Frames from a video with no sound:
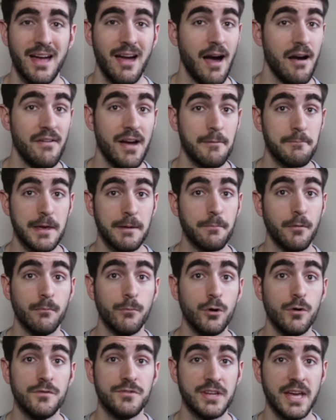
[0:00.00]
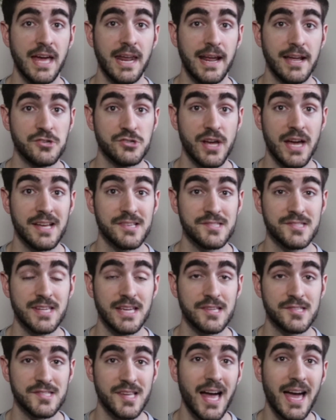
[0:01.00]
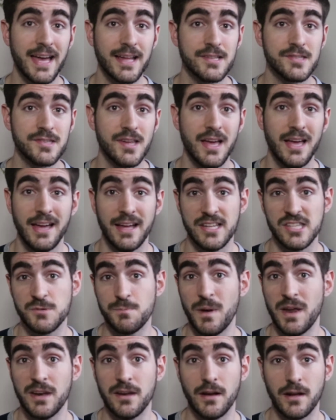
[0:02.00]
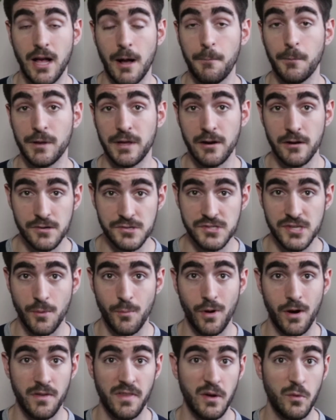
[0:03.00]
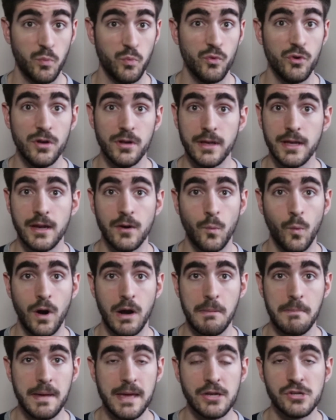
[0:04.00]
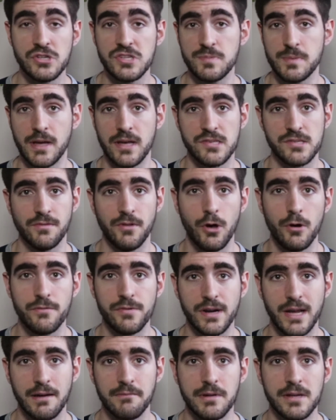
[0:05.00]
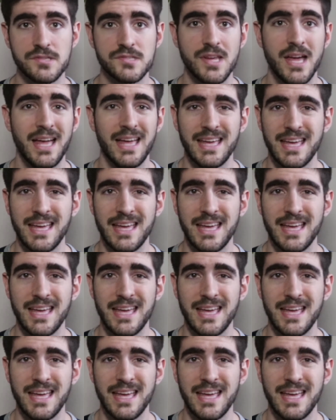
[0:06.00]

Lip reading: I've had people move to NHSC sites and spend a couple years somewhere they really didn't want to be just because of loan forgiveness.